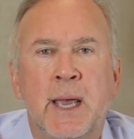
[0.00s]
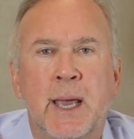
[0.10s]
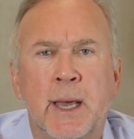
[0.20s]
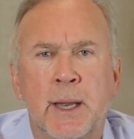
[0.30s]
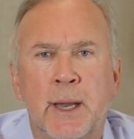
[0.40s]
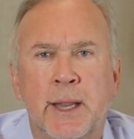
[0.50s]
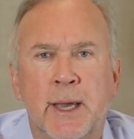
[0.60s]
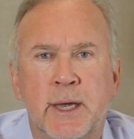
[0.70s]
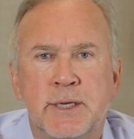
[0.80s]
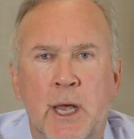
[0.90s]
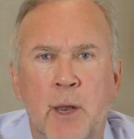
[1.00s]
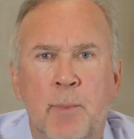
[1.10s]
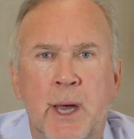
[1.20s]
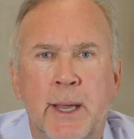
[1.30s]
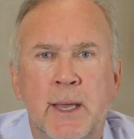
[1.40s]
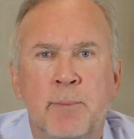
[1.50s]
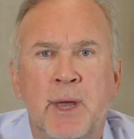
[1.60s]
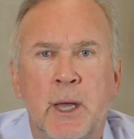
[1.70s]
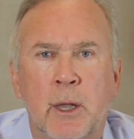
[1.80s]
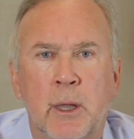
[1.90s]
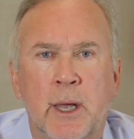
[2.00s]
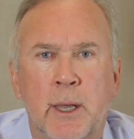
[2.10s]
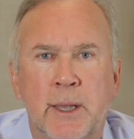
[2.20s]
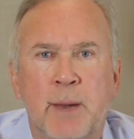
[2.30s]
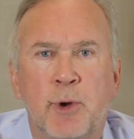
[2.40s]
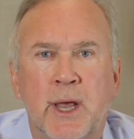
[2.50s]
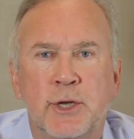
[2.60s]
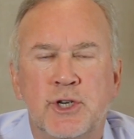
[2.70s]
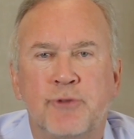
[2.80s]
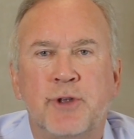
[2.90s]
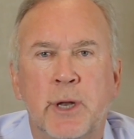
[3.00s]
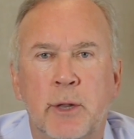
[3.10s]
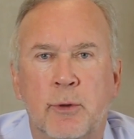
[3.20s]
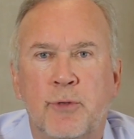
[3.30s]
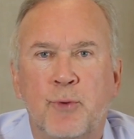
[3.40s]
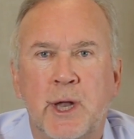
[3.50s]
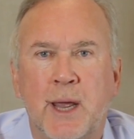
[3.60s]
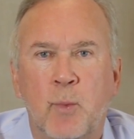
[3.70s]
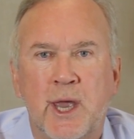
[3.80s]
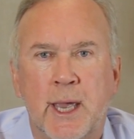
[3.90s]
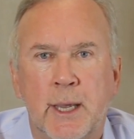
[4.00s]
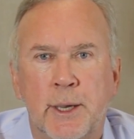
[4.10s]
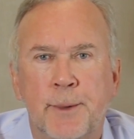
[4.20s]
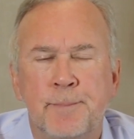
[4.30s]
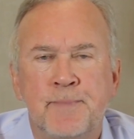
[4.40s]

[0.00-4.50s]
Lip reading: And I think I titled my email, Labor Day, Just Another 3-Day Weekend.